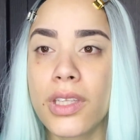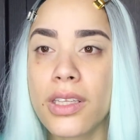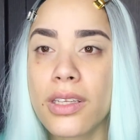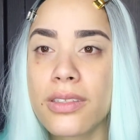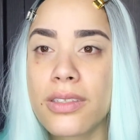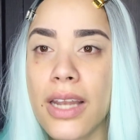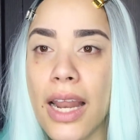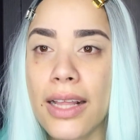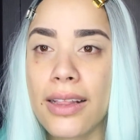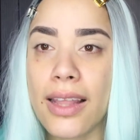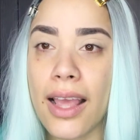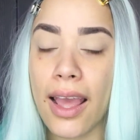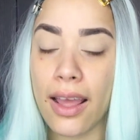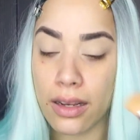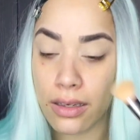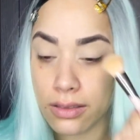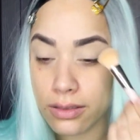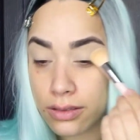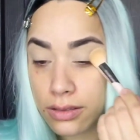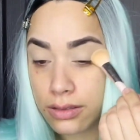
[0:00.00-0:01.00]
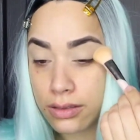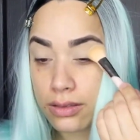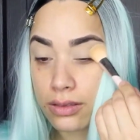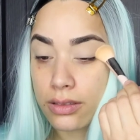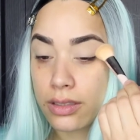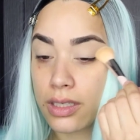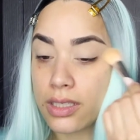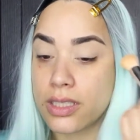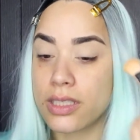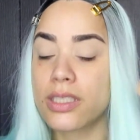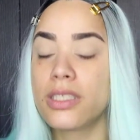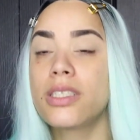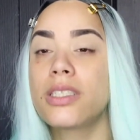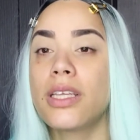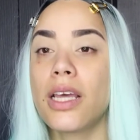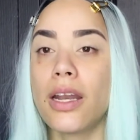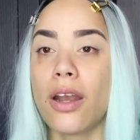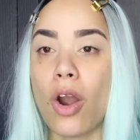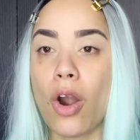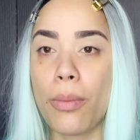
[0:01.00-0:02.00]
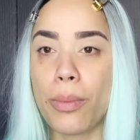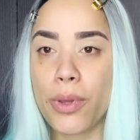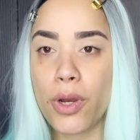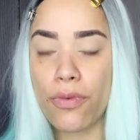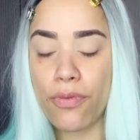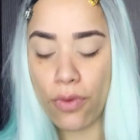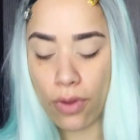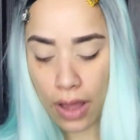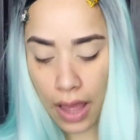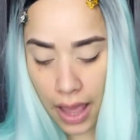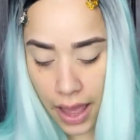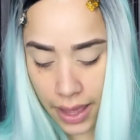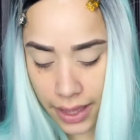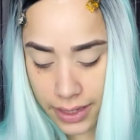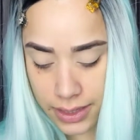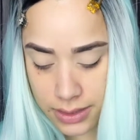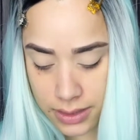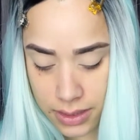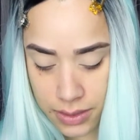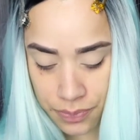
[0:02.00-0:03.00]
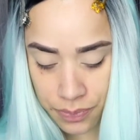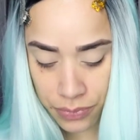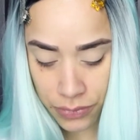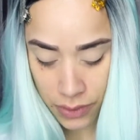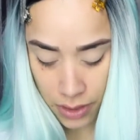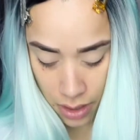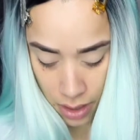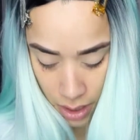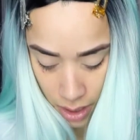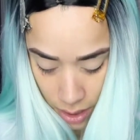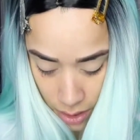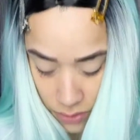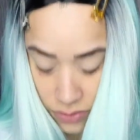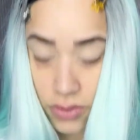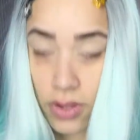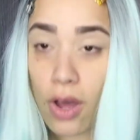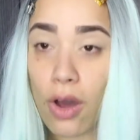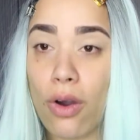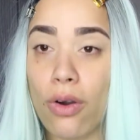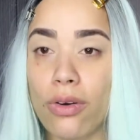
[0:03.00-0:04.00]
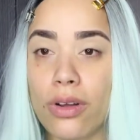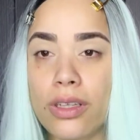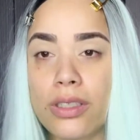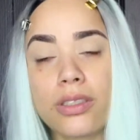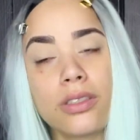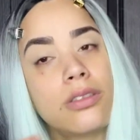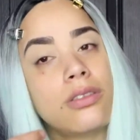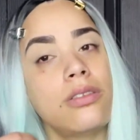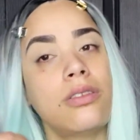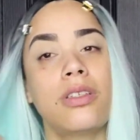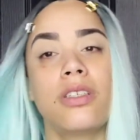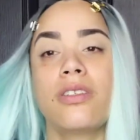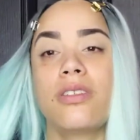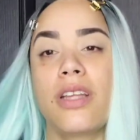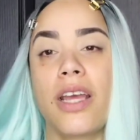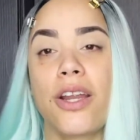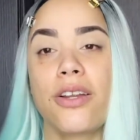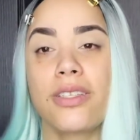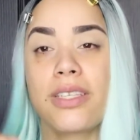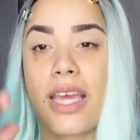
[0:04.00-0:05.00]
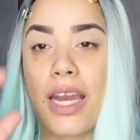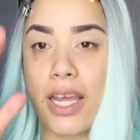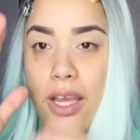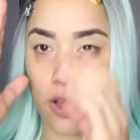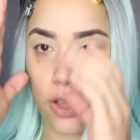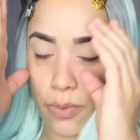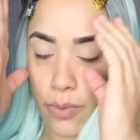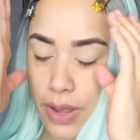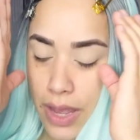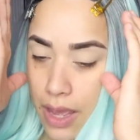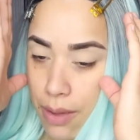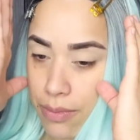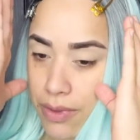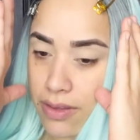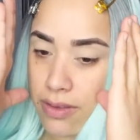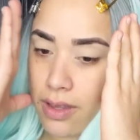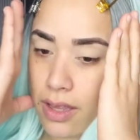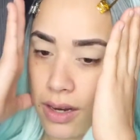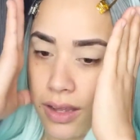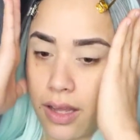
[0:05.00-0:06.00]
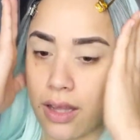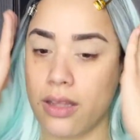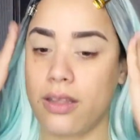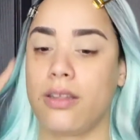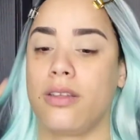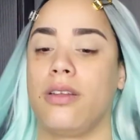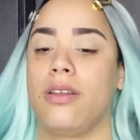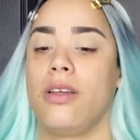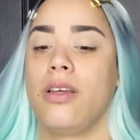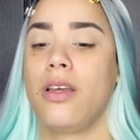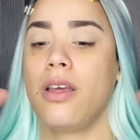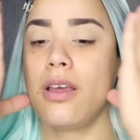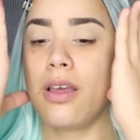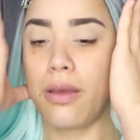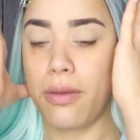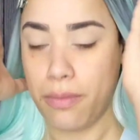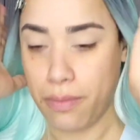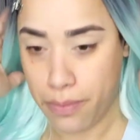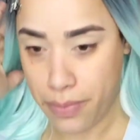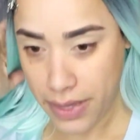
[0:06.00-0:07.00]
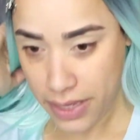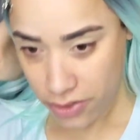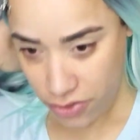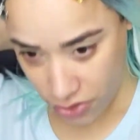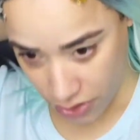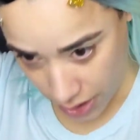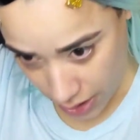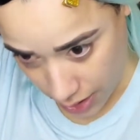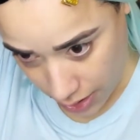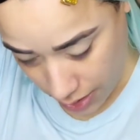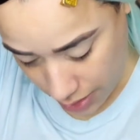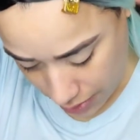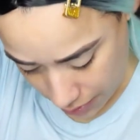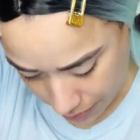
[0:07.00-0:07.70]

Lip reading: Just like that. I'm gonna set our beautiful eyes. So since the hair's getting on the way, I'm just gonna pinch it